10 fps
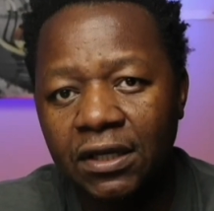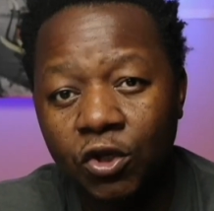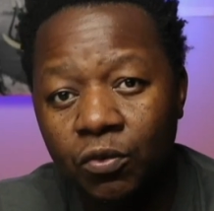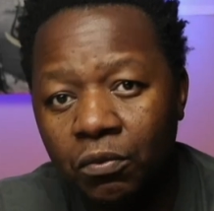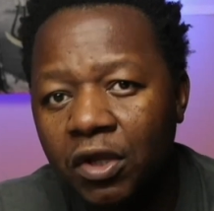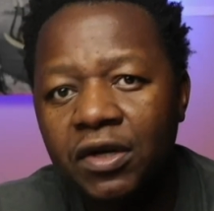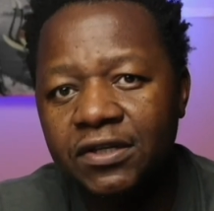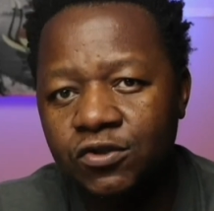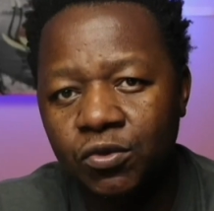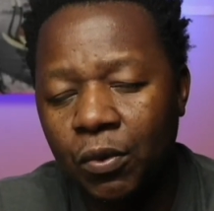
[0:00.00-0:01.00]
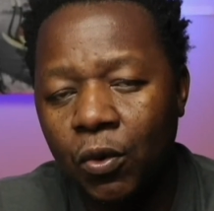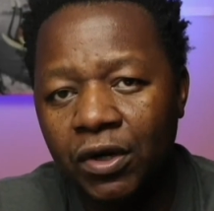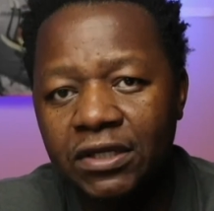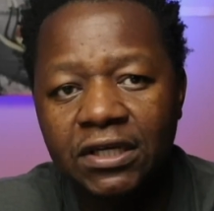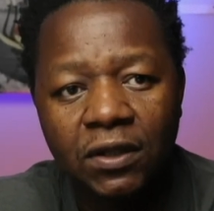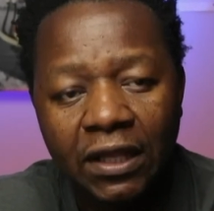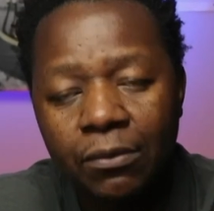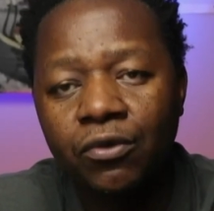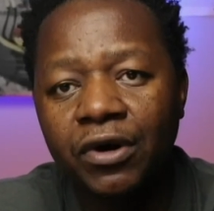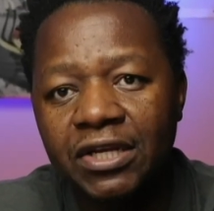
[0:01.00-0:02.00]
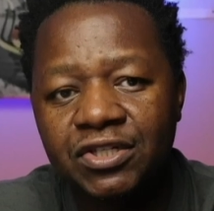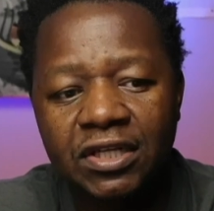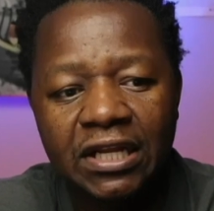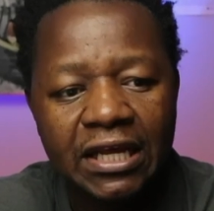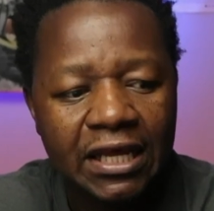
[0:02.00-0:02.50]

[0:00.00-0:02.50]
the community support, the collaboration,